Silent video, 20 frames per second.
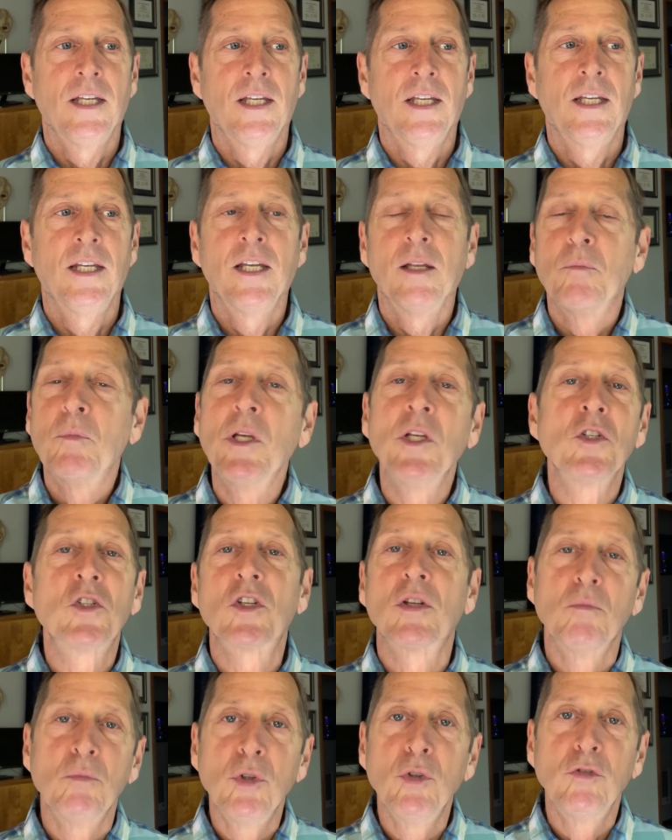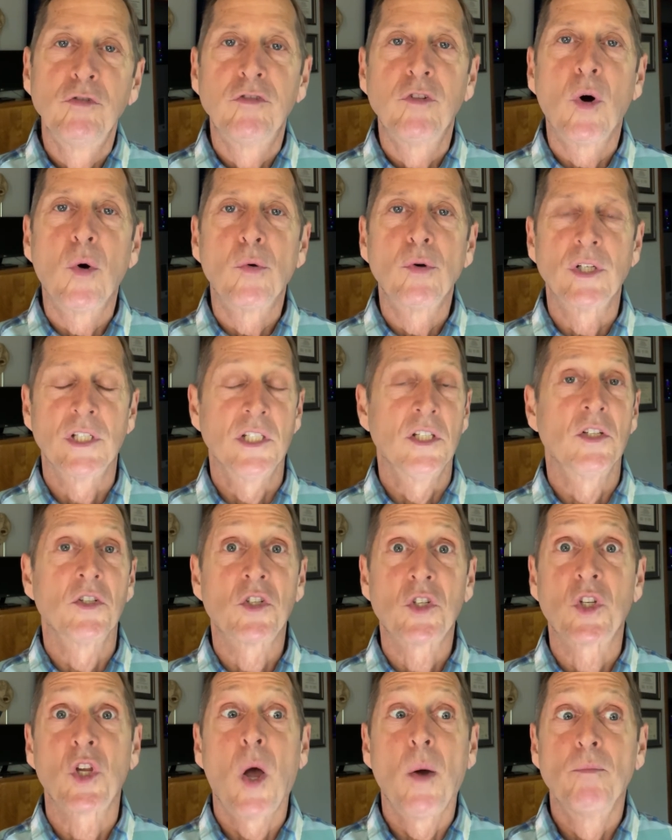And it means to move forward in
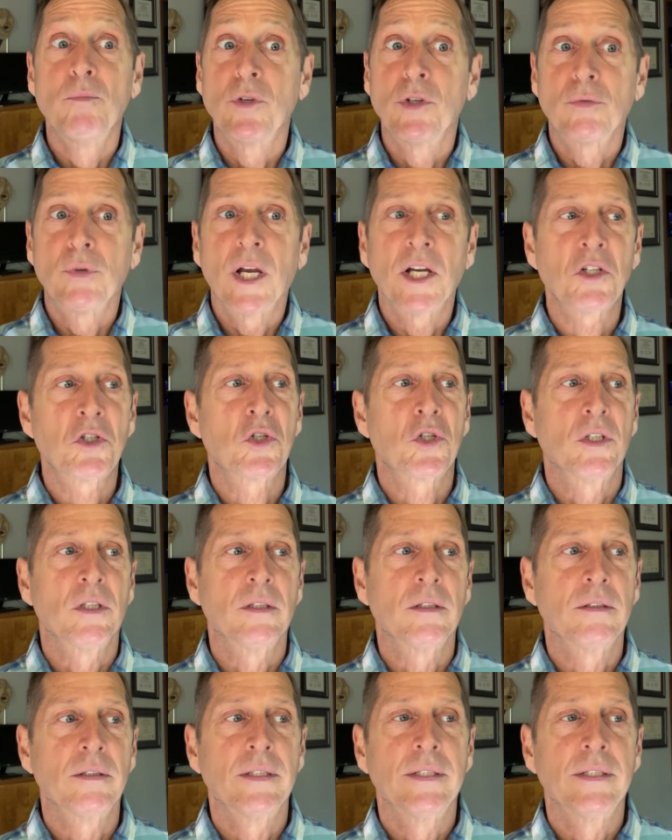some direction,